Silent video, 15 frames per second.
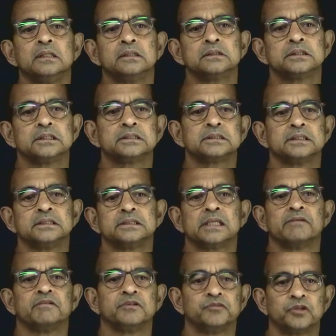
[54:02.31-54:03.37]
6 and
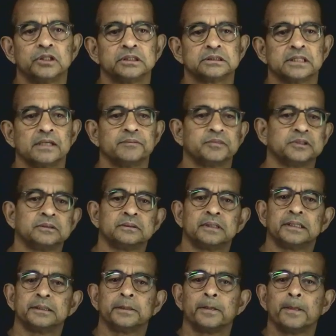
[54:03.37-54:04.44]
7, for example,
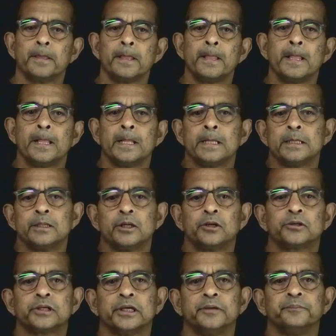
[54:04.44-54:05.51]
right?
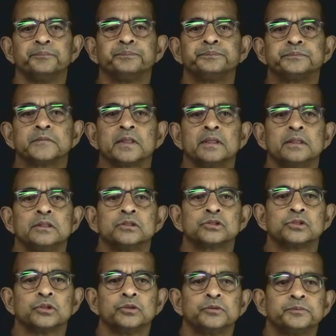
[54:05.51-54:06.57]
Okay,
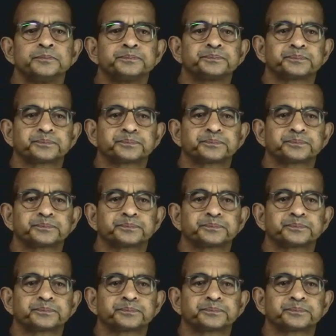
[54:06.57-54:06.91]
so